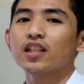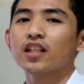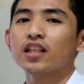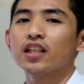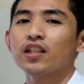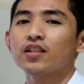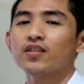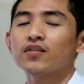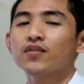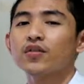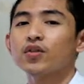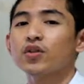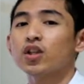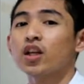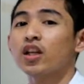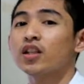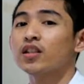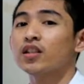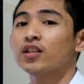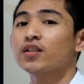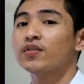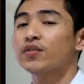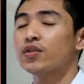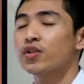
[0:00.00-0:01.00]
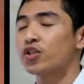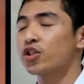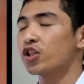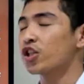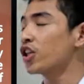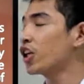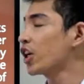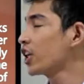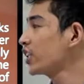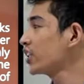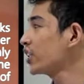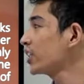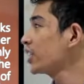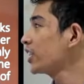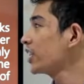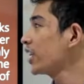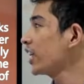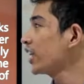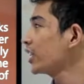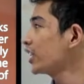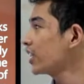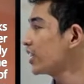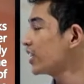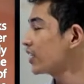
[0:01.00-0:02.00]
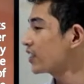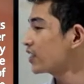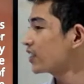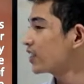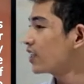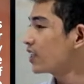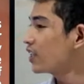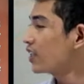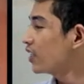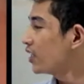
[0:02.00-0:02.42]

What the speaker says: in their future undertakings.